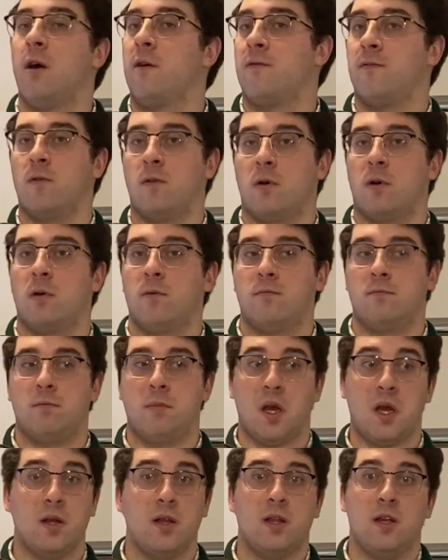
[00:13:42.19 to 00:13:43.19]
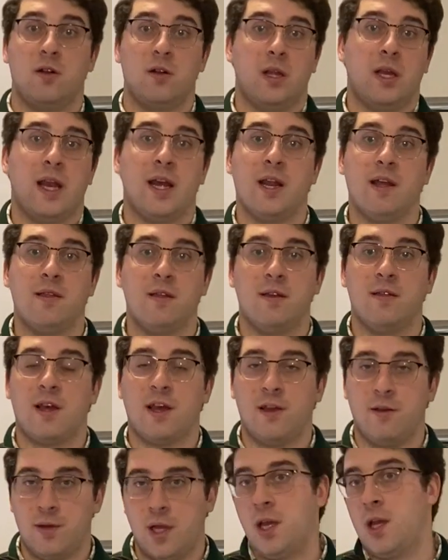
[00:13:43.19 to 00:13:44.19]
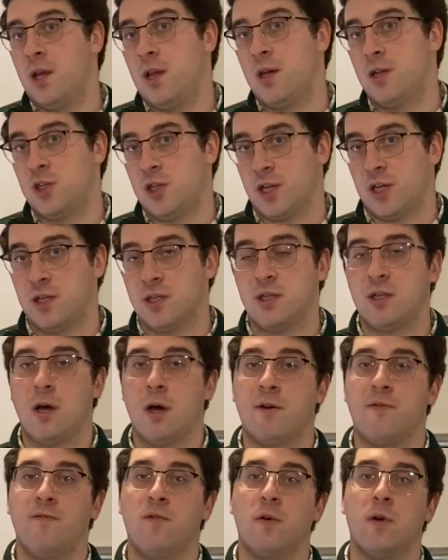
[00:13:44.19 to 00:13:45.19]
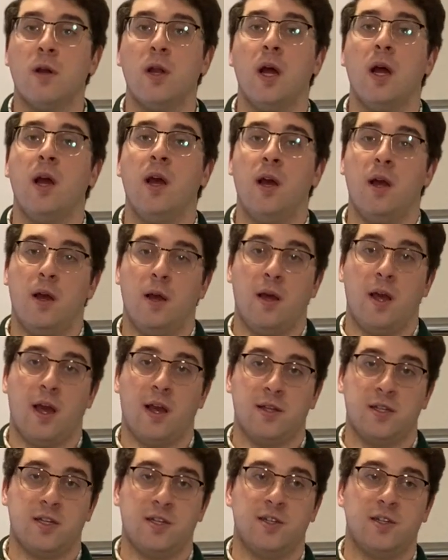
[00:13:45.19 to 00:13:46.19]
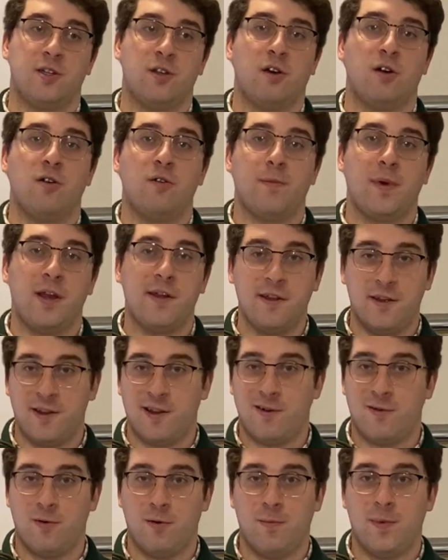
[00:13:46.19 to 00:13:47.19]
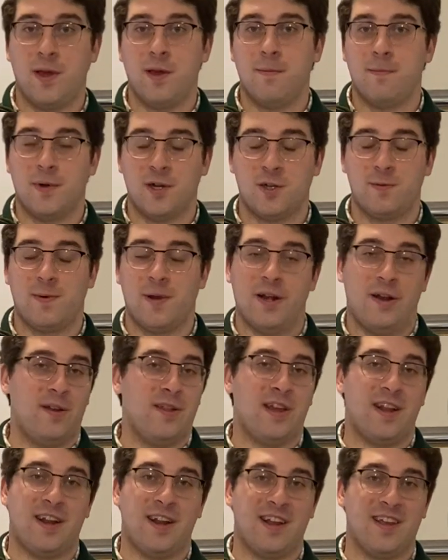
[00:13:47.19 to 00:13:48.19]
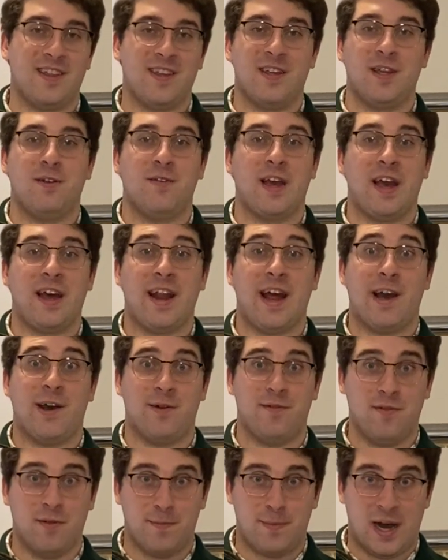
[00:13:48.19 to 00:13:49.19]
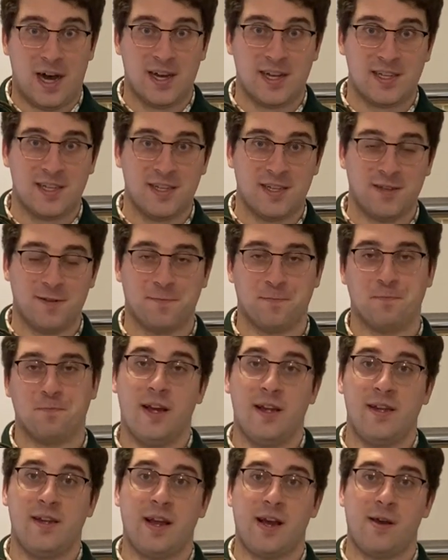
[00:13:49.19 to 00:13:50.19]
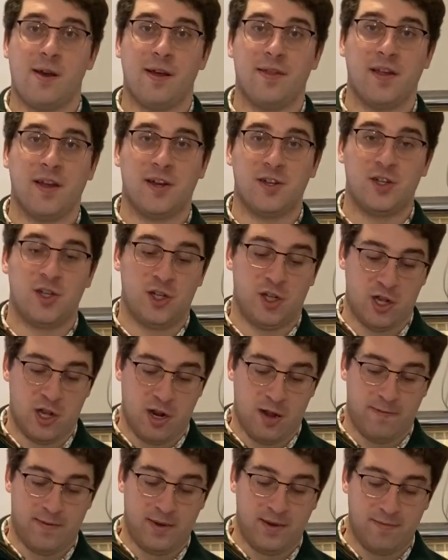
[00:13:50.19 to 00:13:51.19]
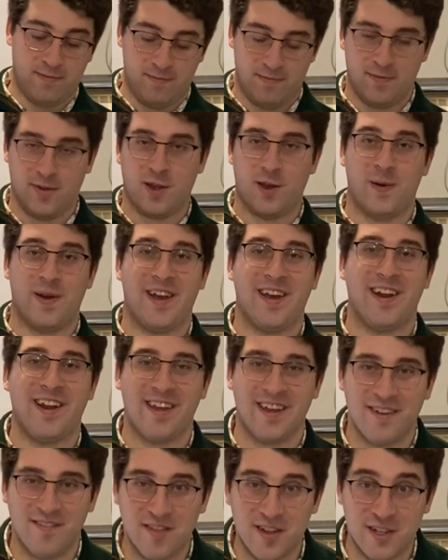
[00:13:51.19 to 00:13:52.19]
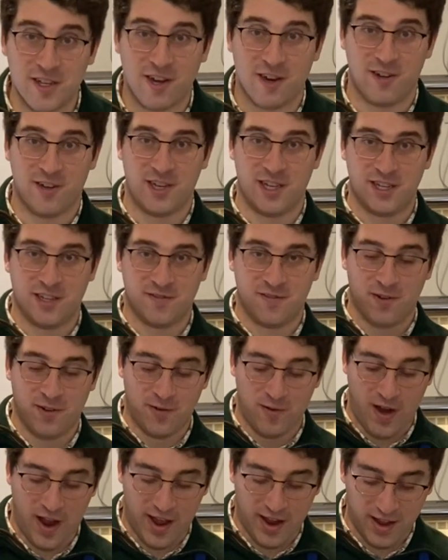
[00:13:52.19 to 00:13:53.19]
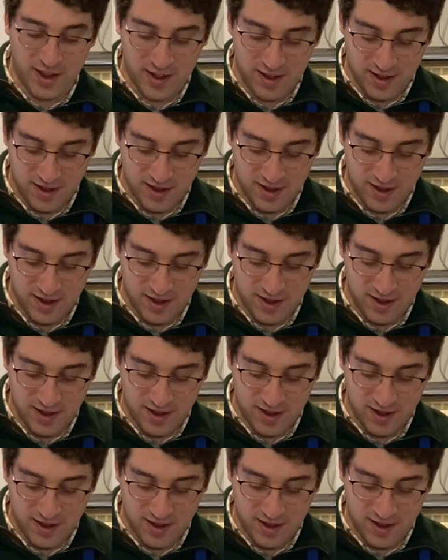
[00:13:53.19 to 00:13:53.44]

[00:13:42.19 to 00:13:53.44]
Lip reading: for literally anything that you need chicken stock for, and since it's homemade, you know it will be much better than anything you get out of the box. Now I think I'll just shut up and go ahead and give this our taste for Greg.